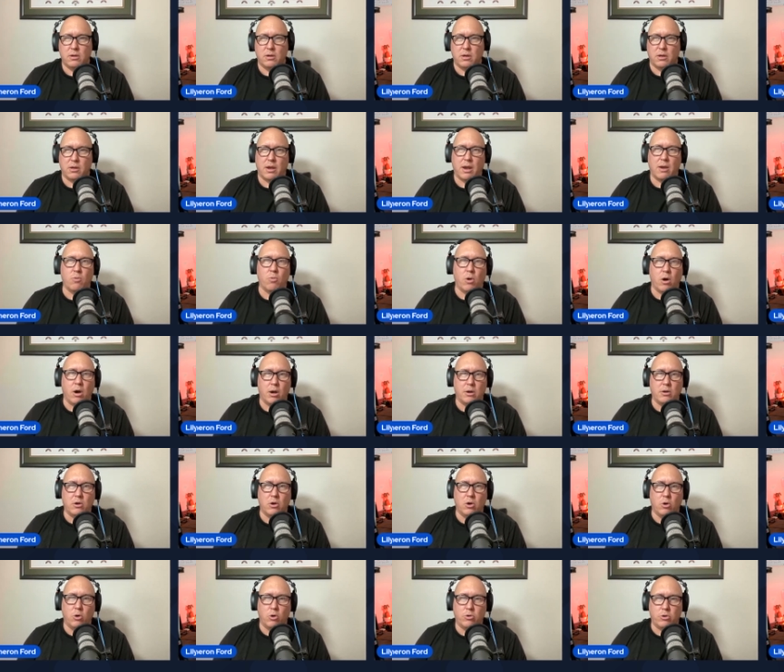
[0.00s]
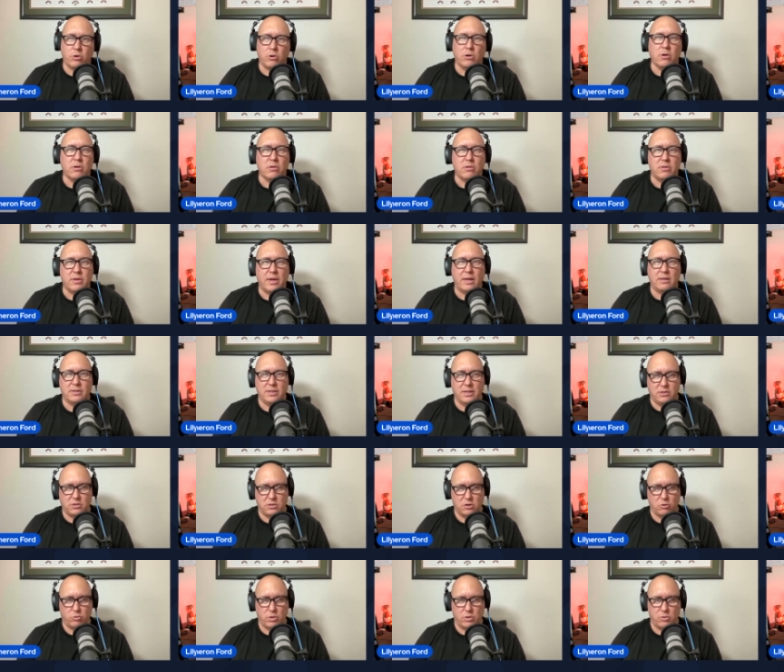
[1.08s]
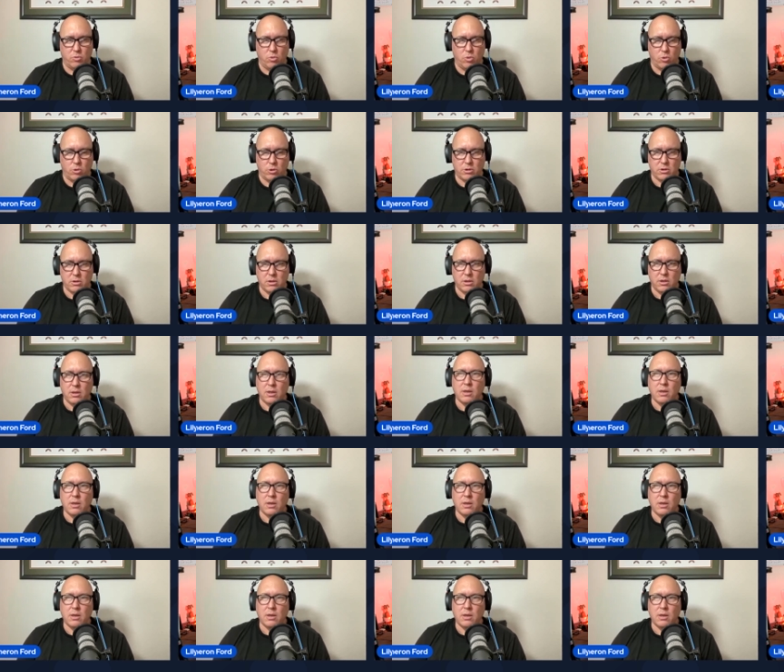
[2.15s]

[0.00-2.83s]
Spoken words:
And I want odor that leads to reward.